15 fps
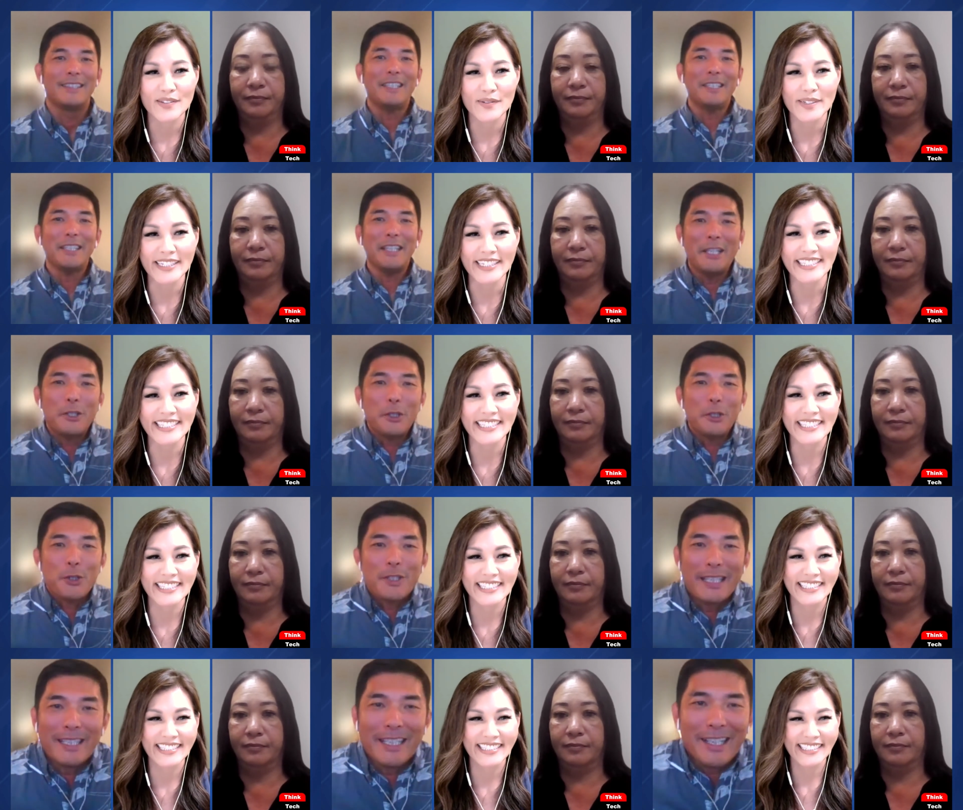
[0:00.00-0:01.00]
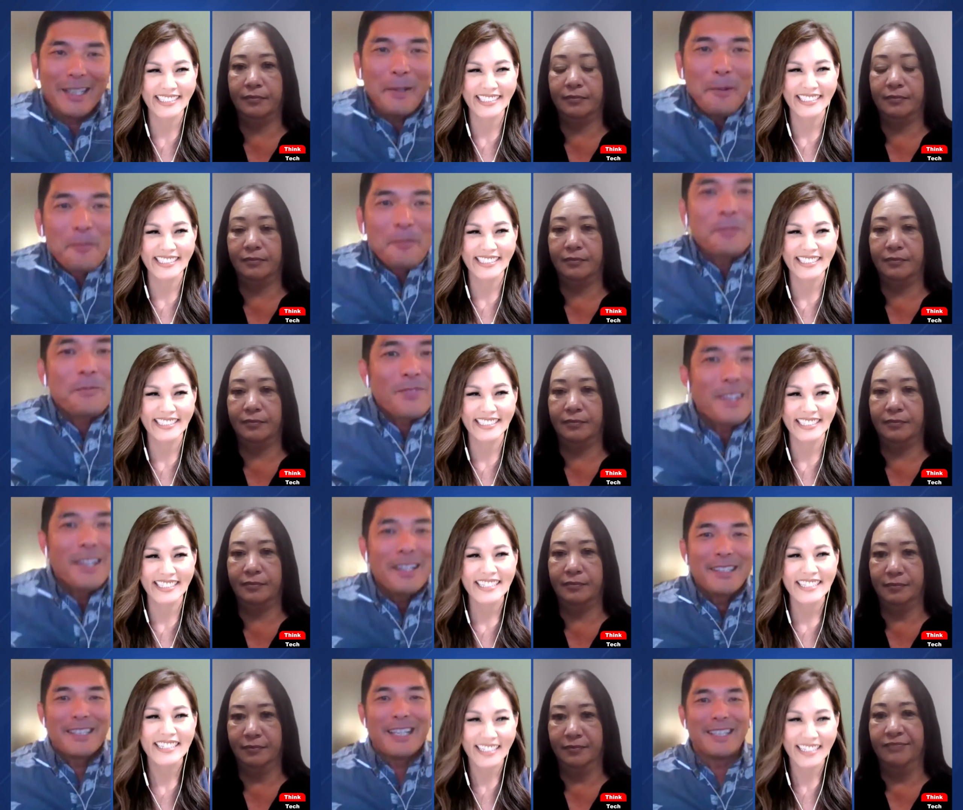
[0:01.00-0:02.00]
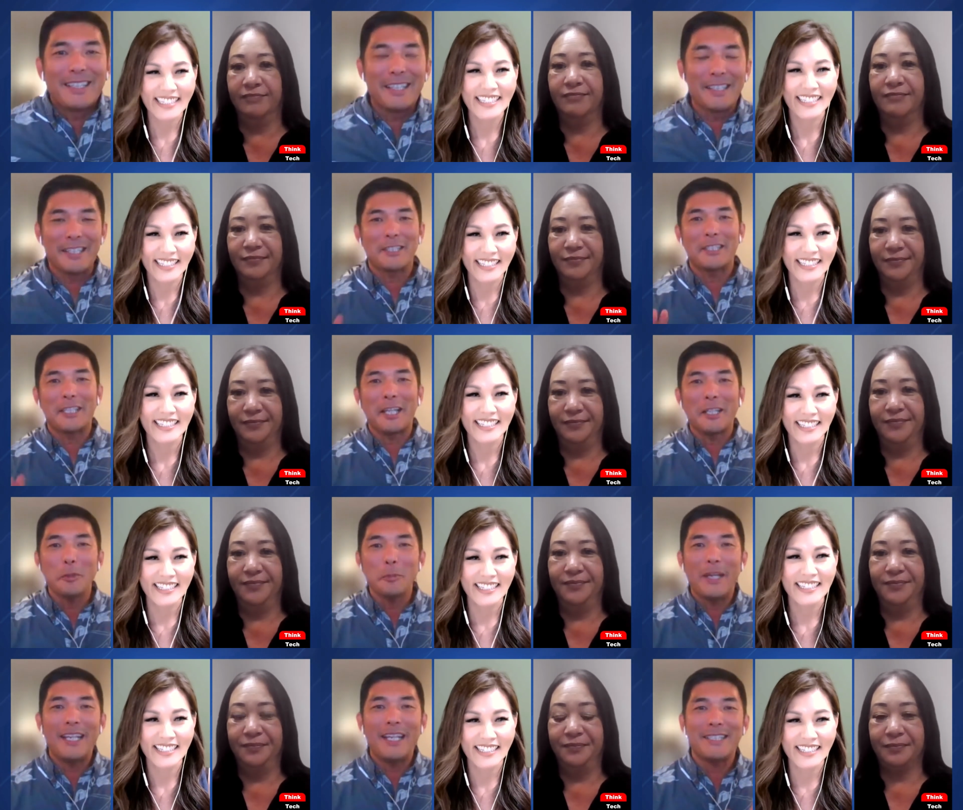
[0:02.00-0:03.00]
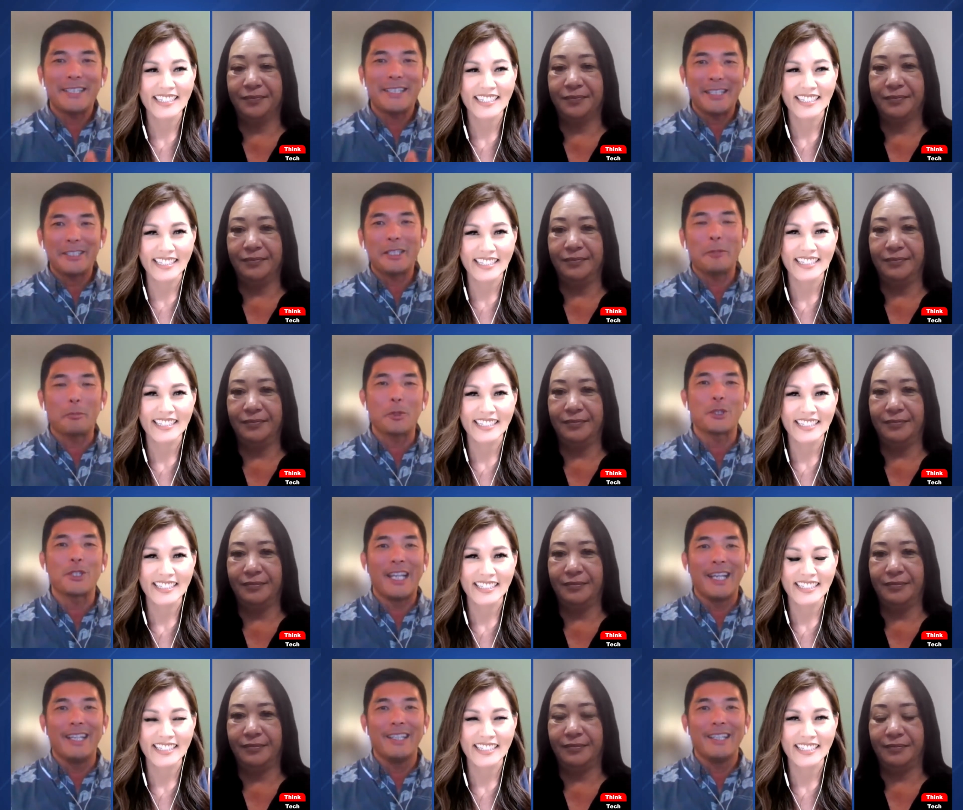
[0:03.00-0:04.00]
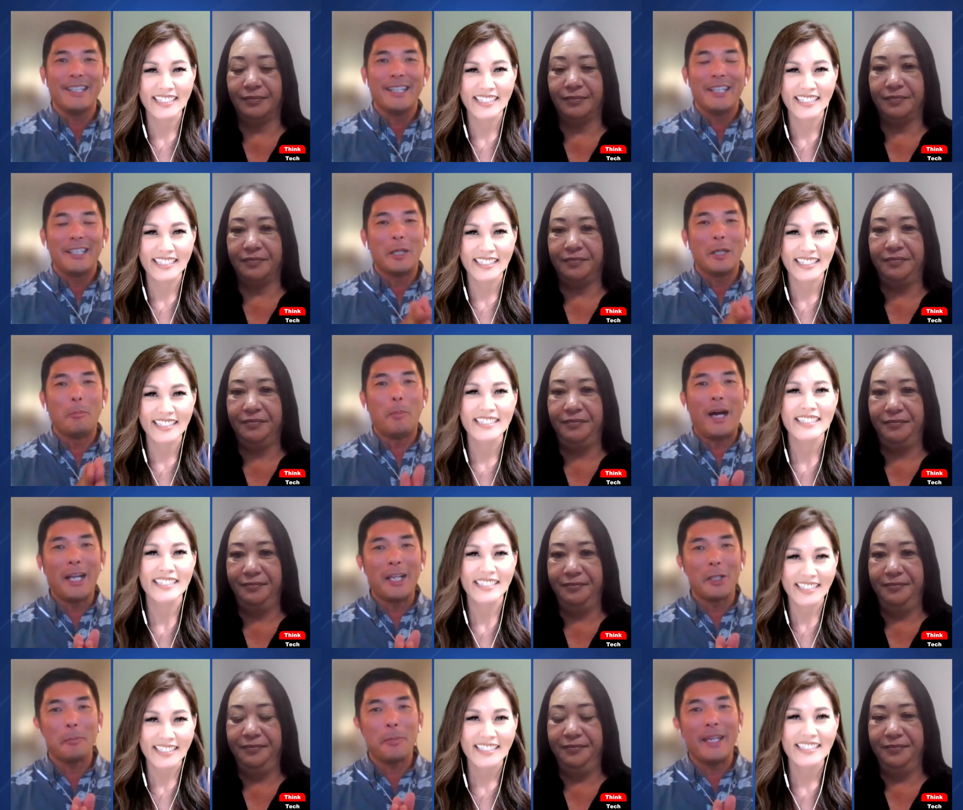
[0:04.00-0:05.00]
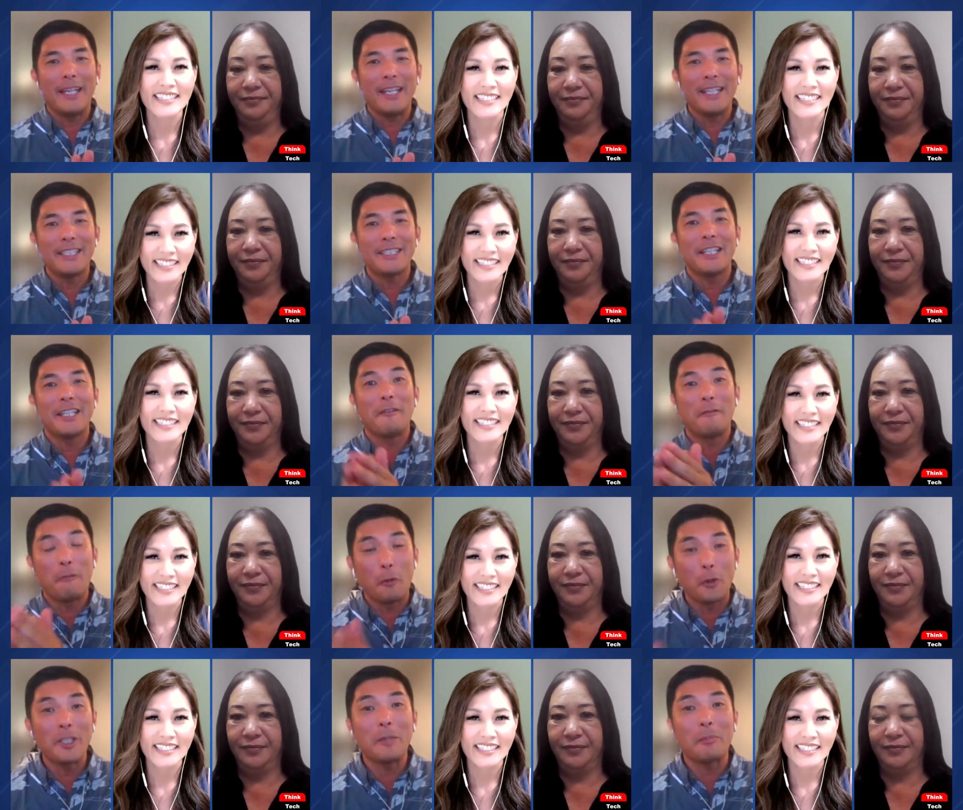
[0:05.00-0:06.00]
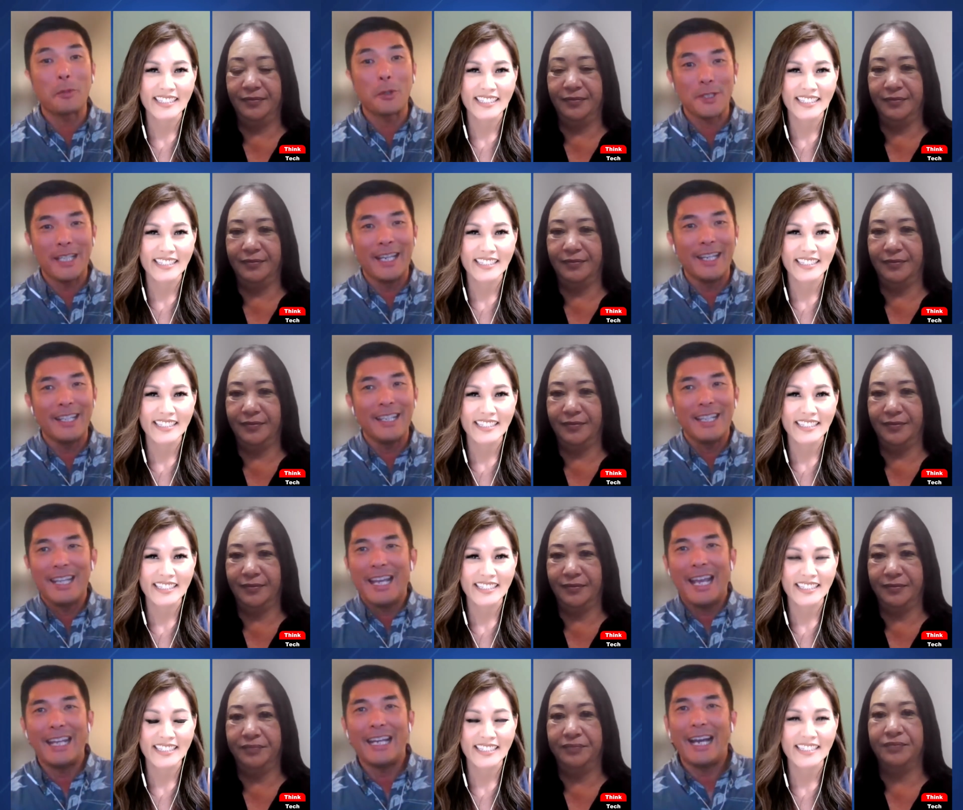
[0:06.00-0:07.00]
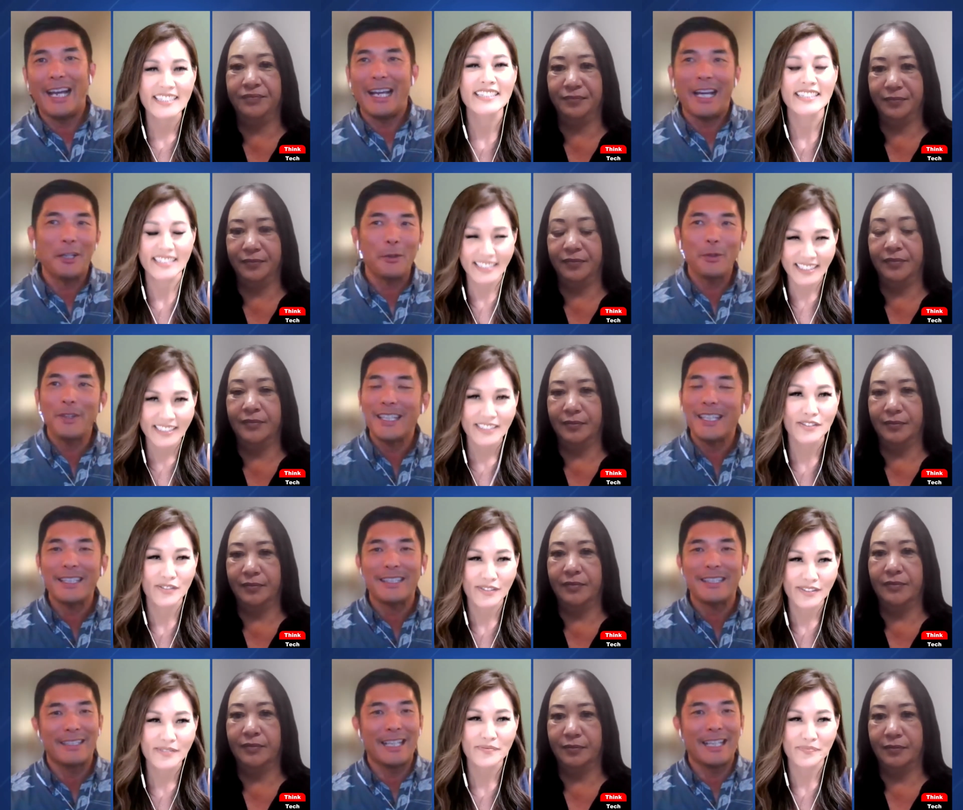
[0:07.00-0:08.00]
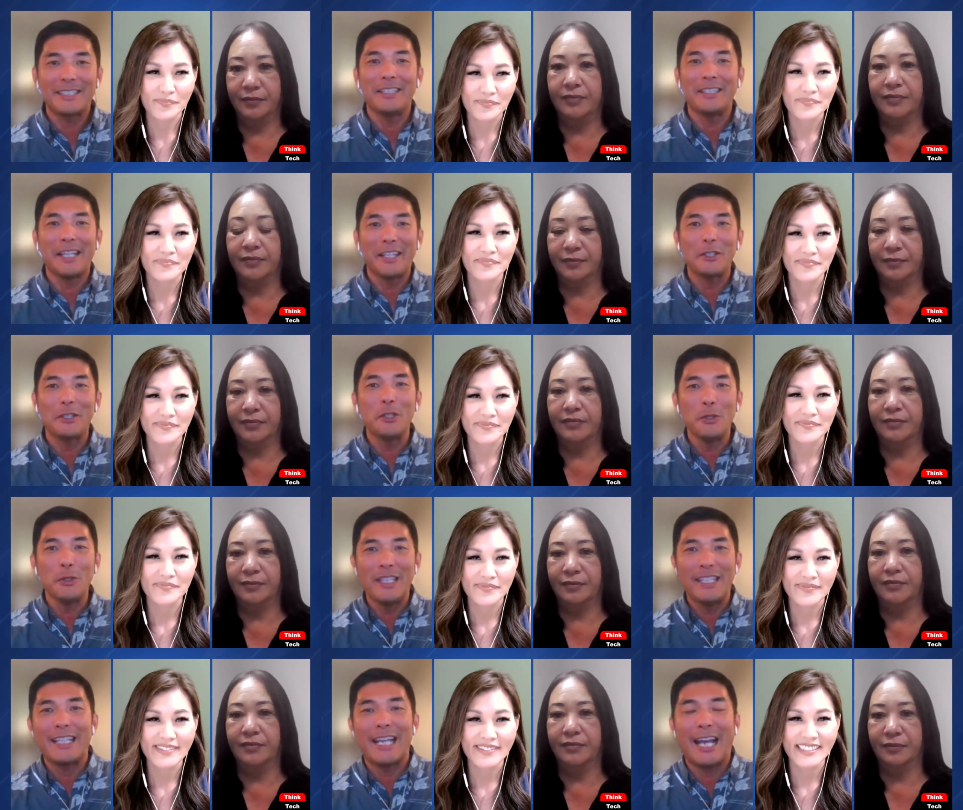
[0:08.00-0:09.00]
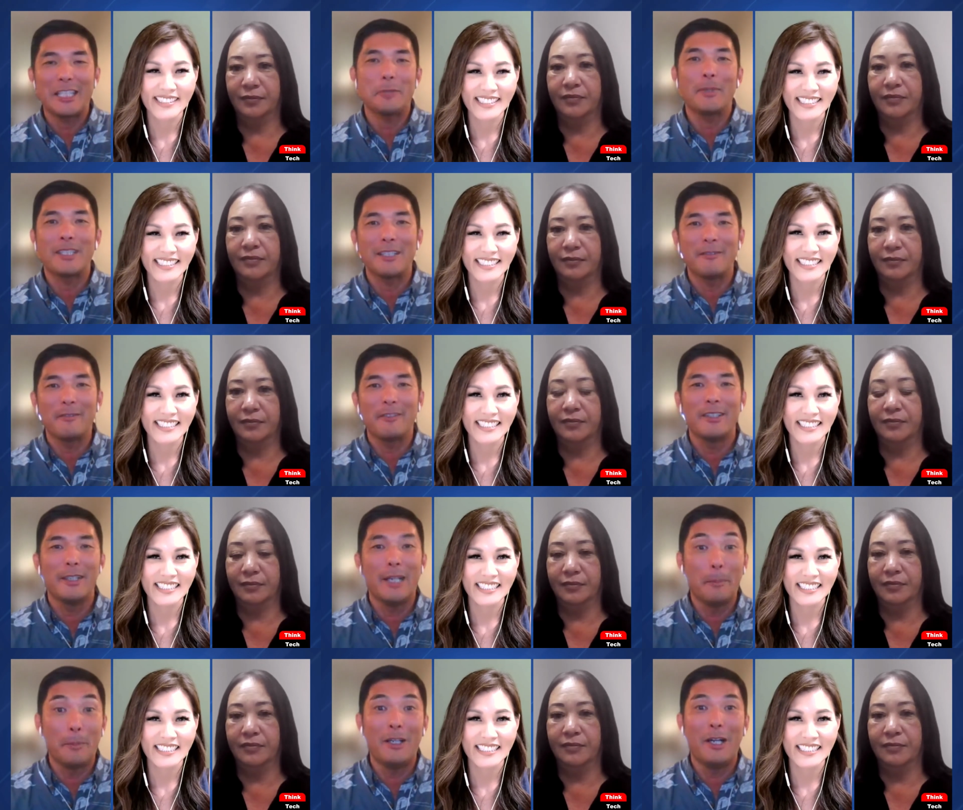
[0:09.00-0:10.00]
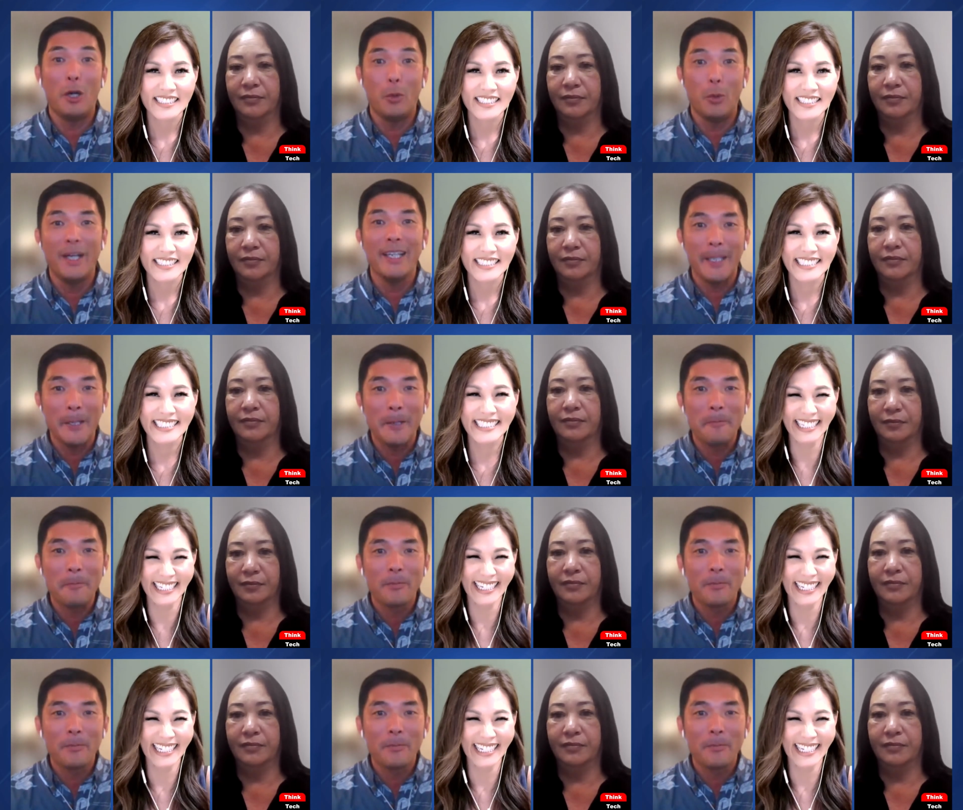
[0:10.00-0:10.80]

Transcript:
Speaker 1: That's interesting, yeah? That, that the seller pays 60%, the buyer pays 40%. And I, I don't think that's another unique aspect of, about Hawaii,